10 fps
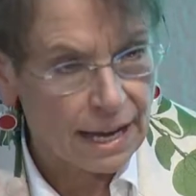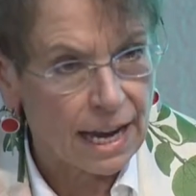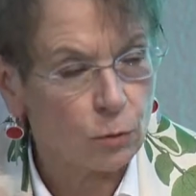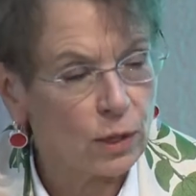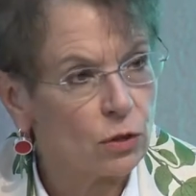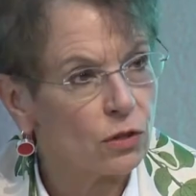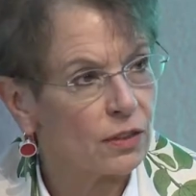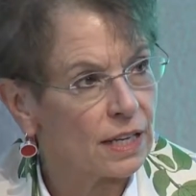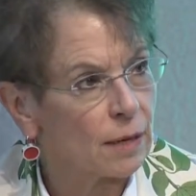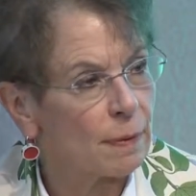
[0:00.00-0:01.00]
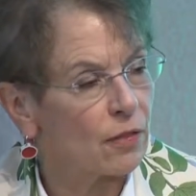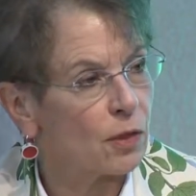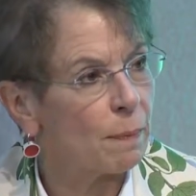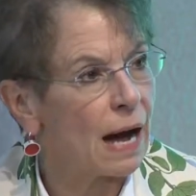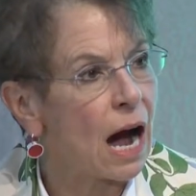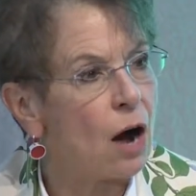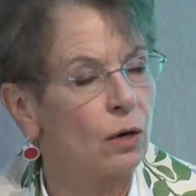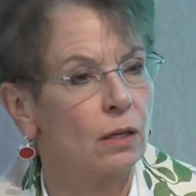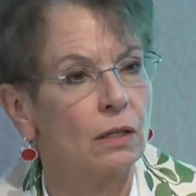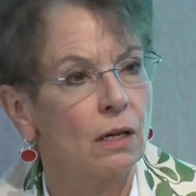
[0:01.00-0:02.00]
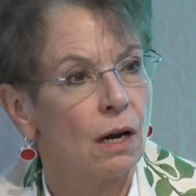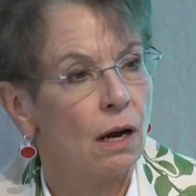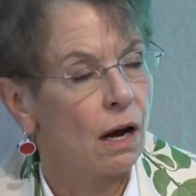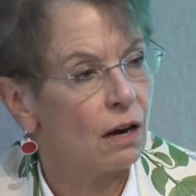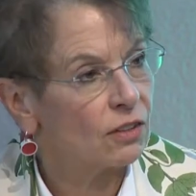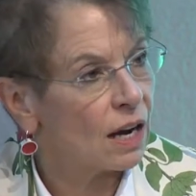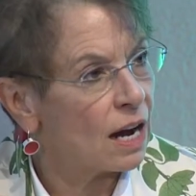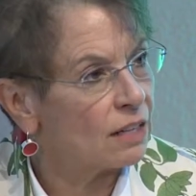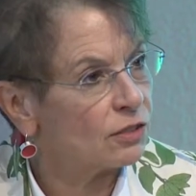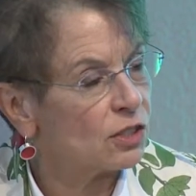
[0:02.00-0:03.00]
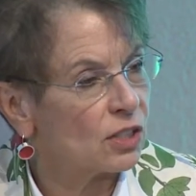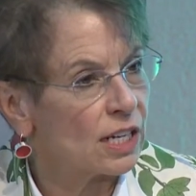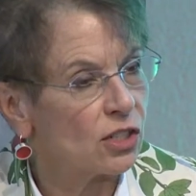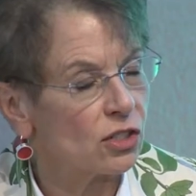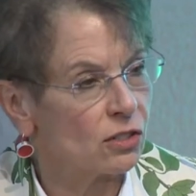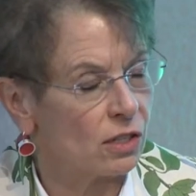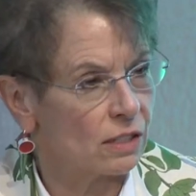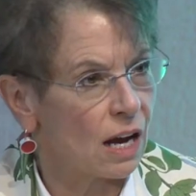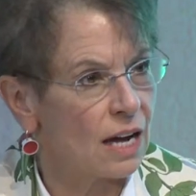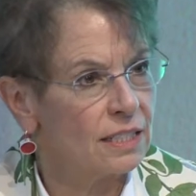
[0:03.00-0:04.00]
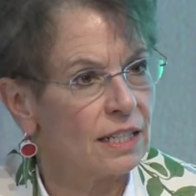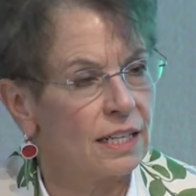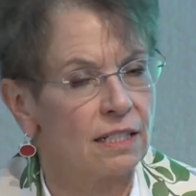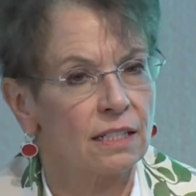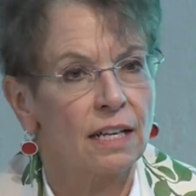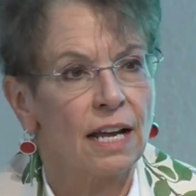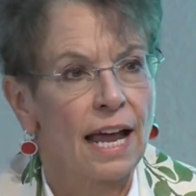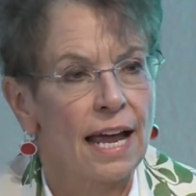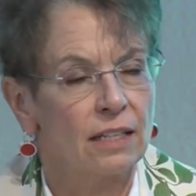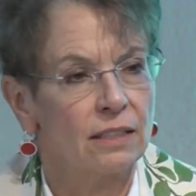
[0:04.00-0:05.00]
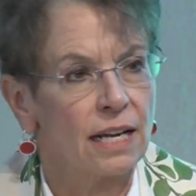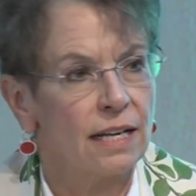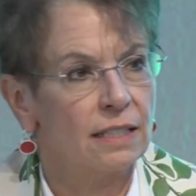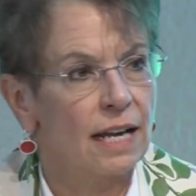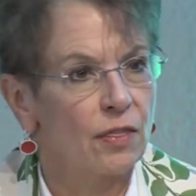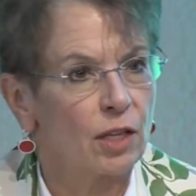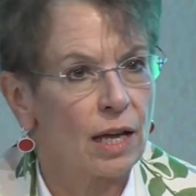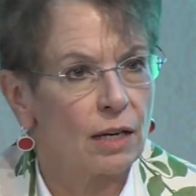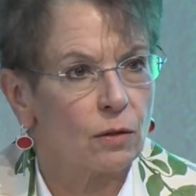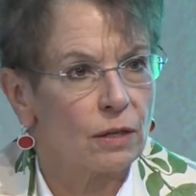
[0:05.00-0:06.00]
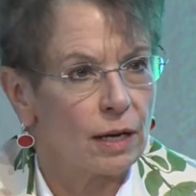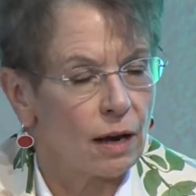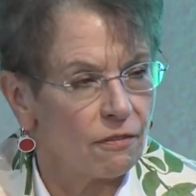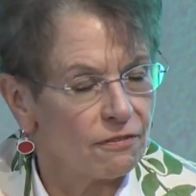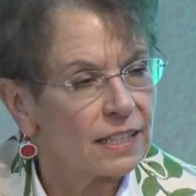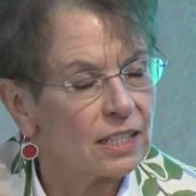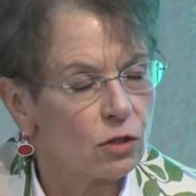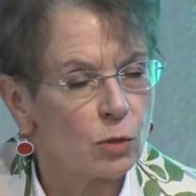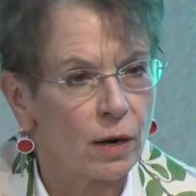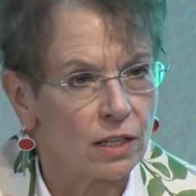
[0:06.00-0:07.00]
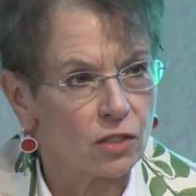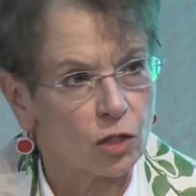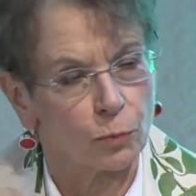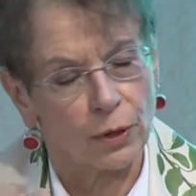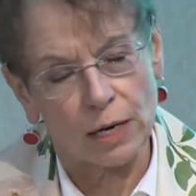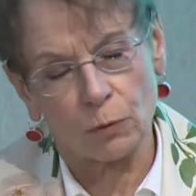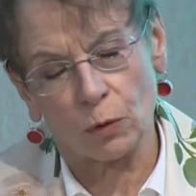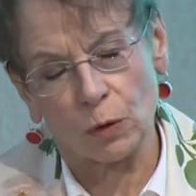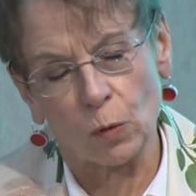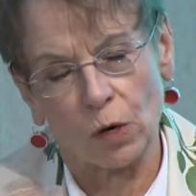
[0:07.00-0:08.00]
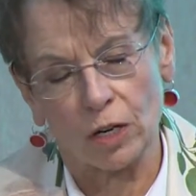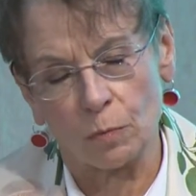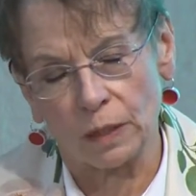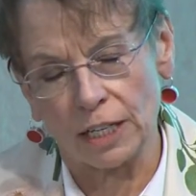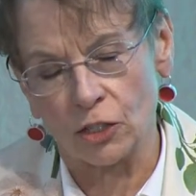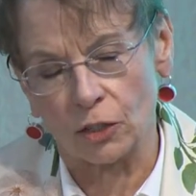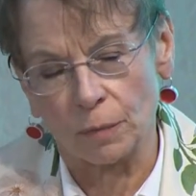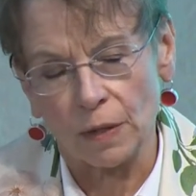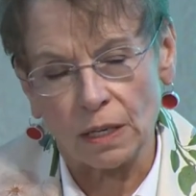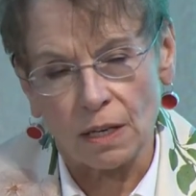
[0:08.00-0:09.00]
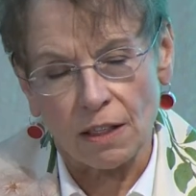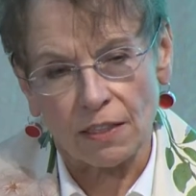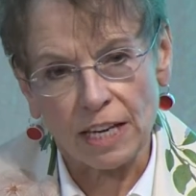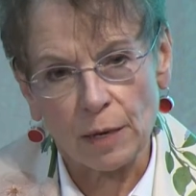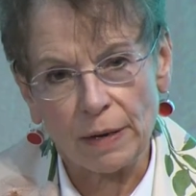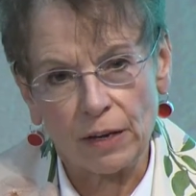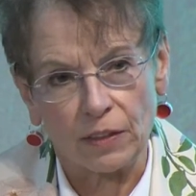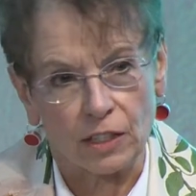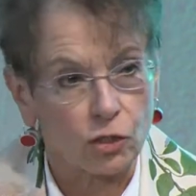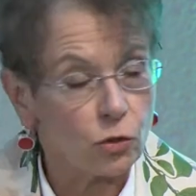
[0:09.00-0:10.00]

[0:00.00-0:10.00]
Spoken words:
And when you think about the power of conversations and content and affecting those parts of the brain with reward and pleasure, think about this.